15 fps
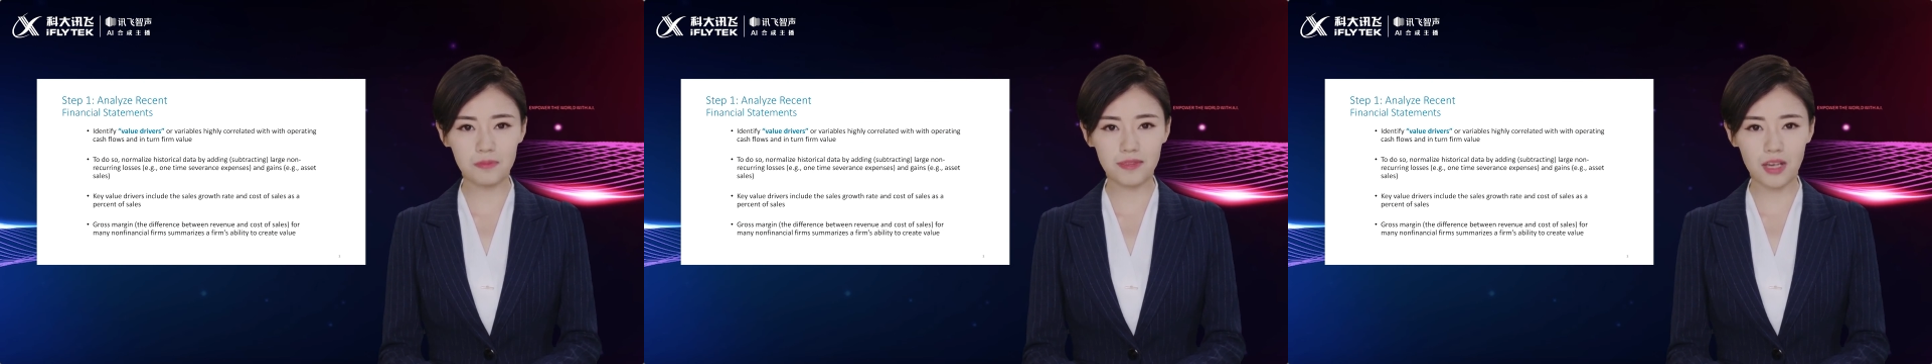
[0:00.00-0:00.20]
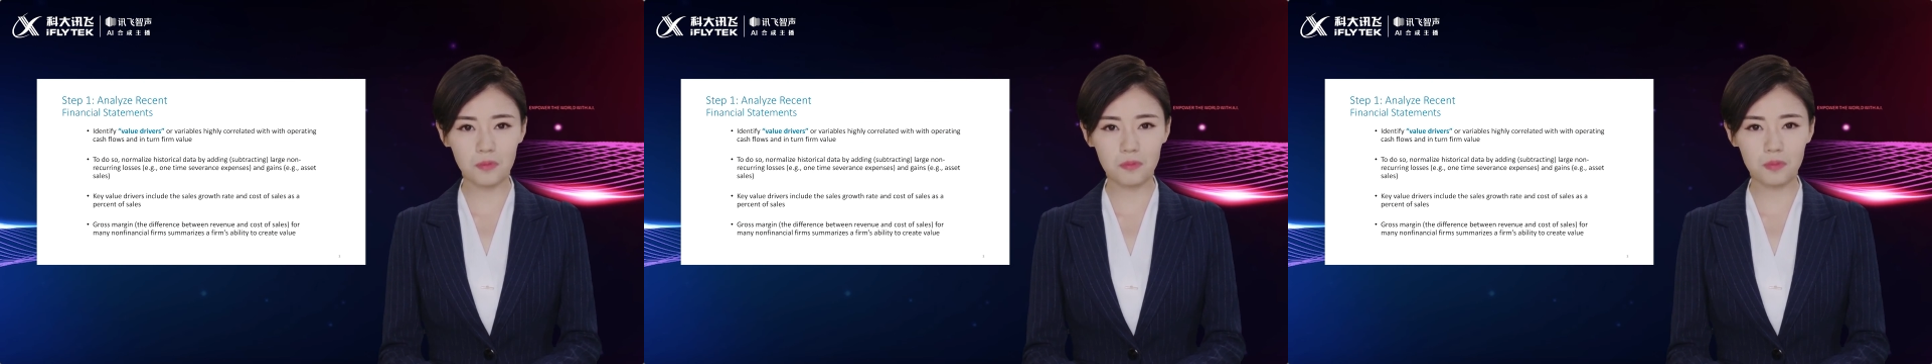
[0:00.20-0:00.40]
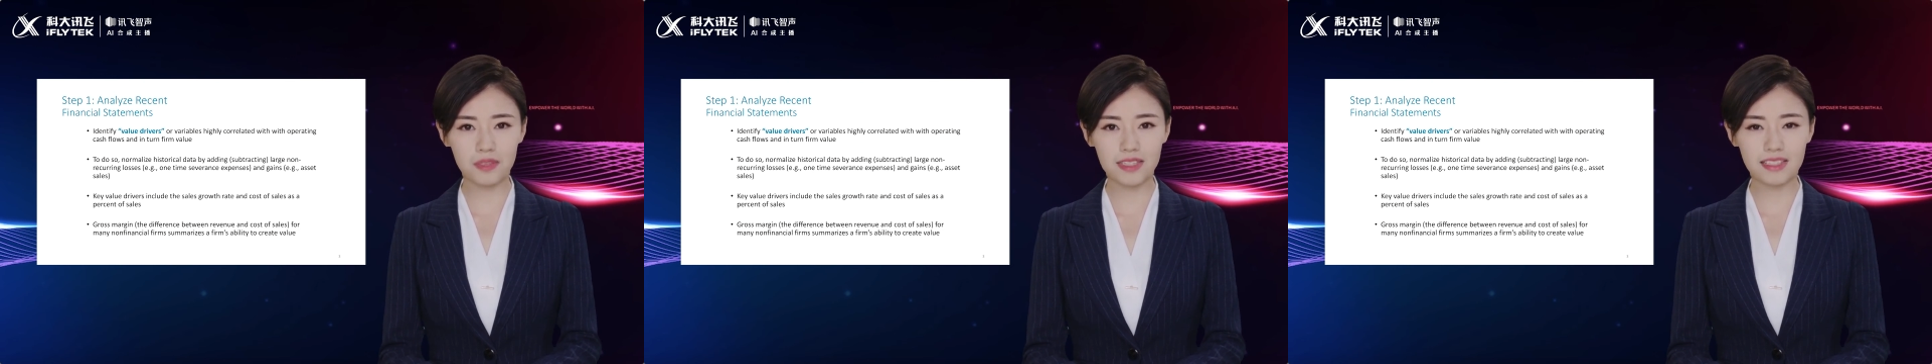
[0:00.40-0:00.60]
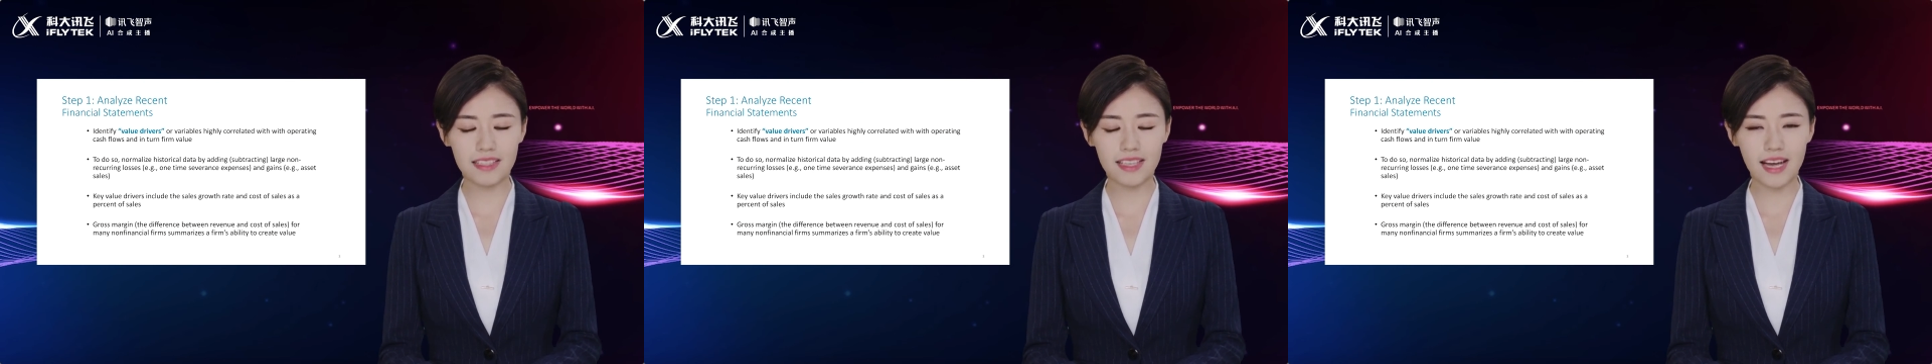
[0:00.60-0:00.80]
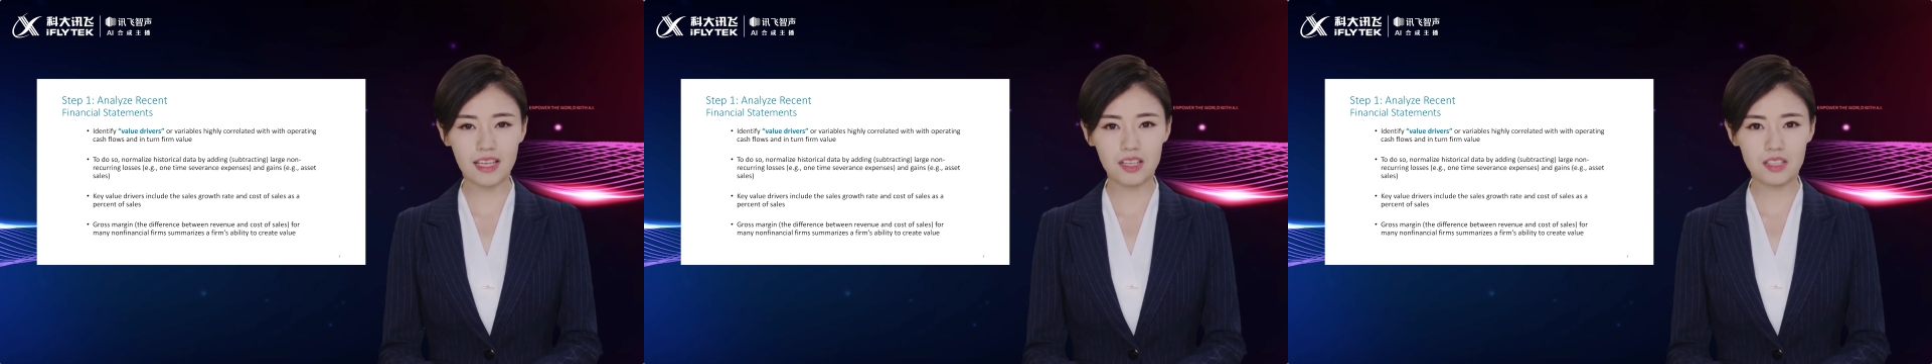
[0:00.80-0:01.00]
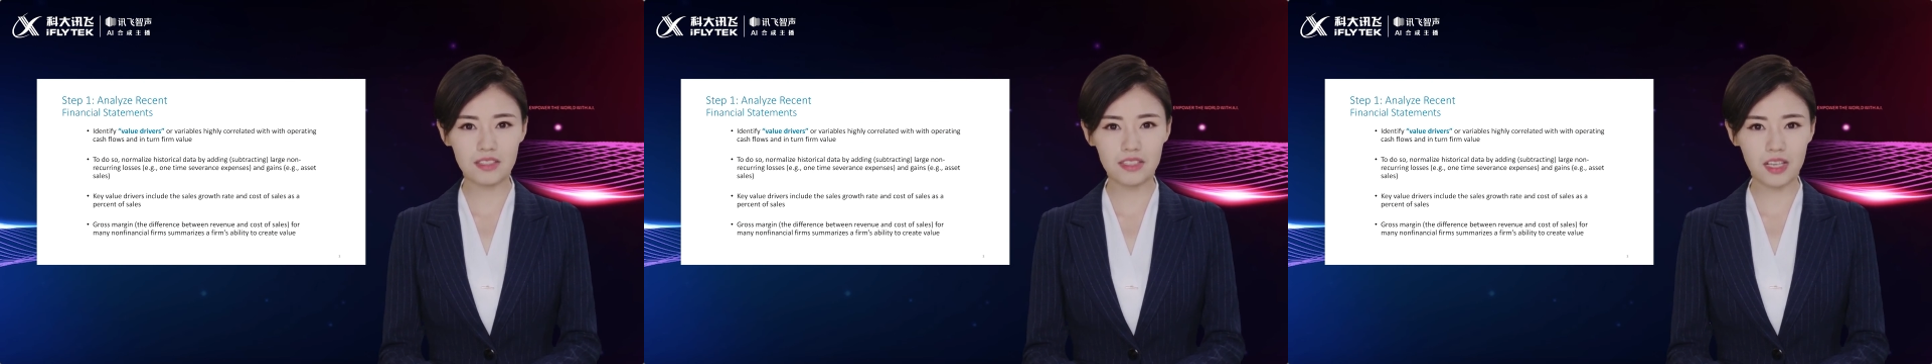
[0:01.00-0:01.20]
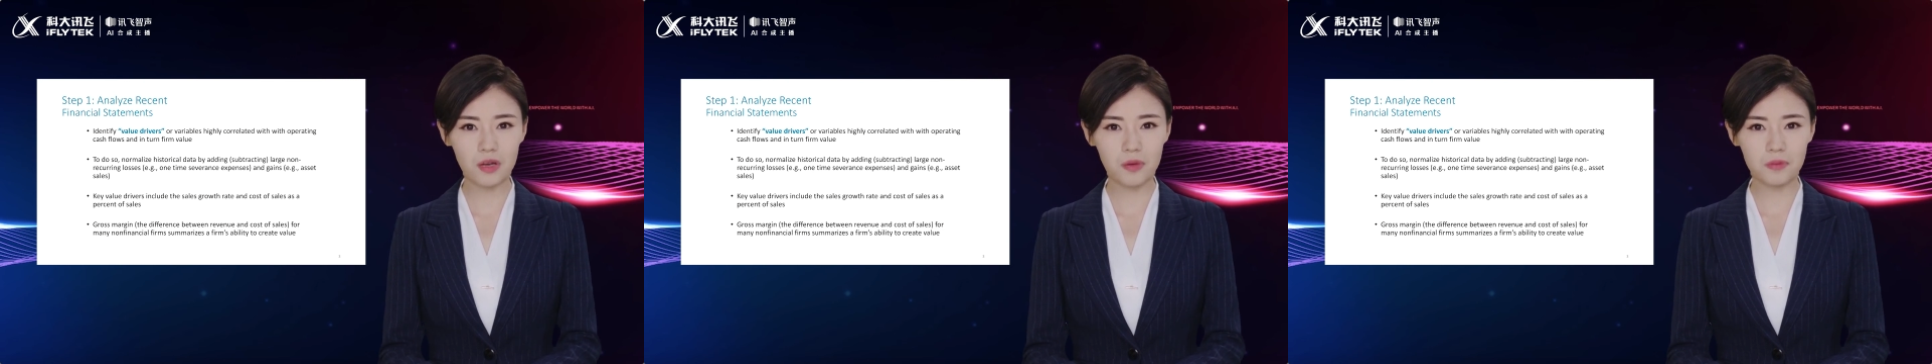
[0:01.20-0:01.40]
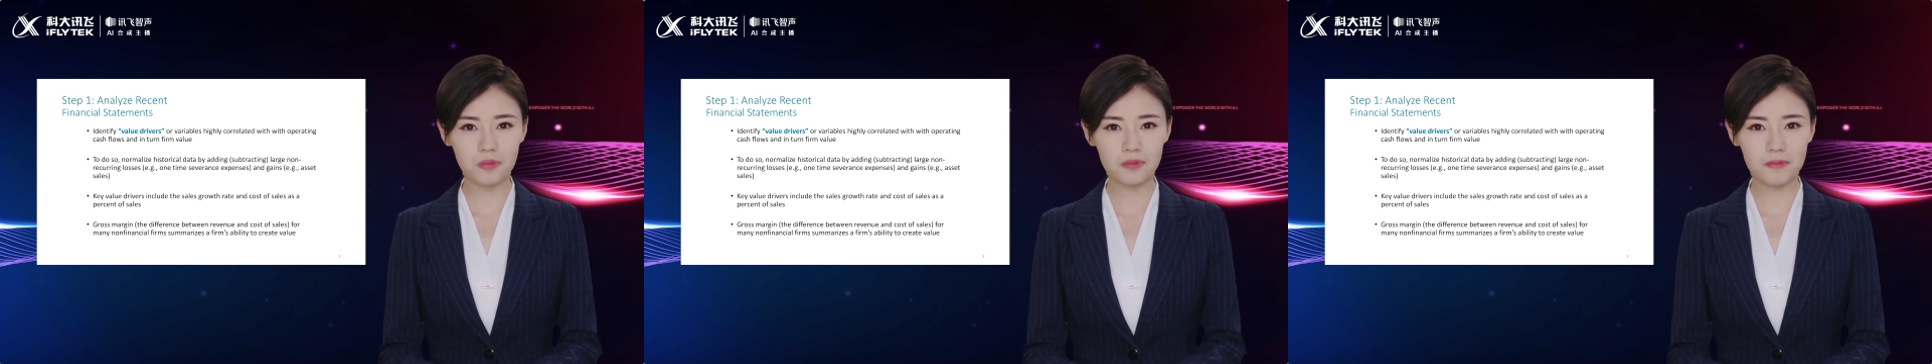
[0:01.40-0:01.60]
without putting cash
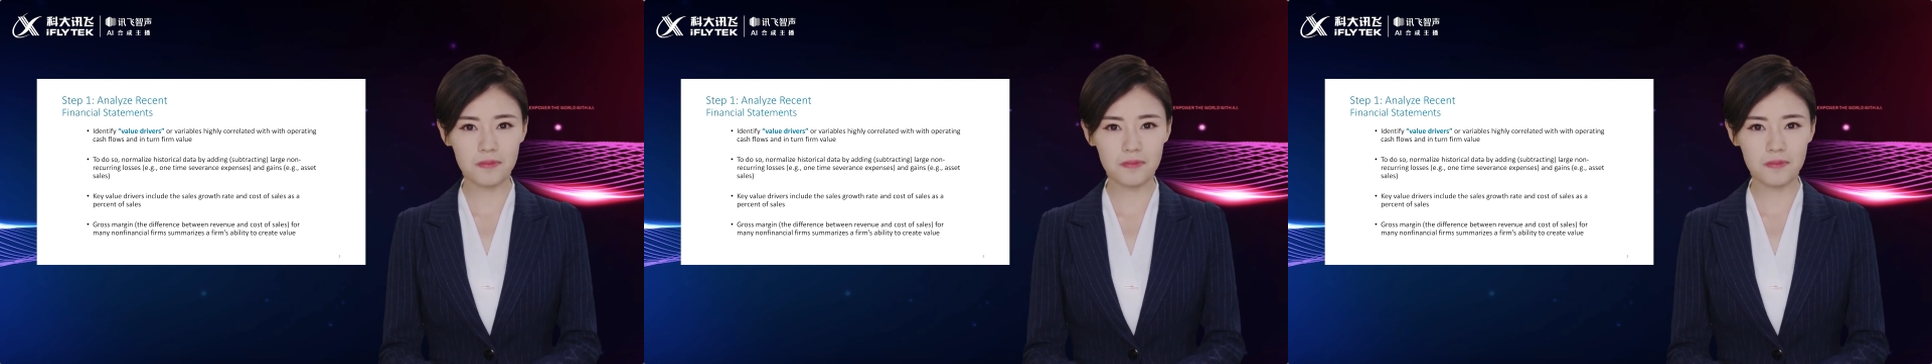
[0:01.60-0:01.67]
flow,